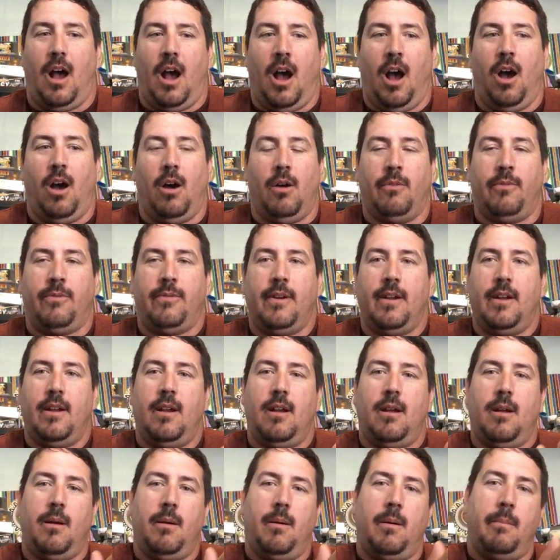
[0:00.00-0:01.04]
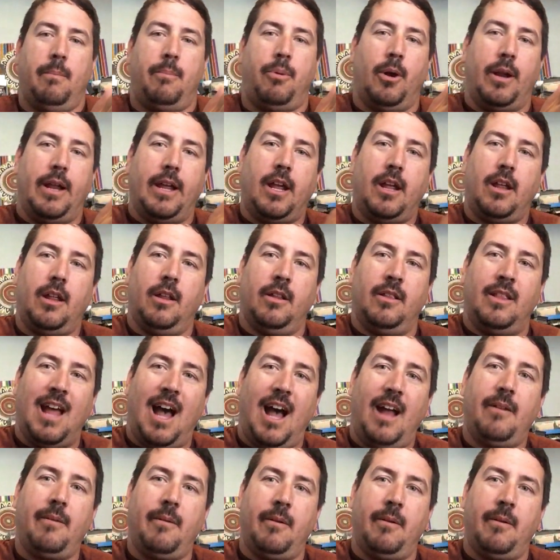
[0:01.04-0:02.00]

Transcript: of putting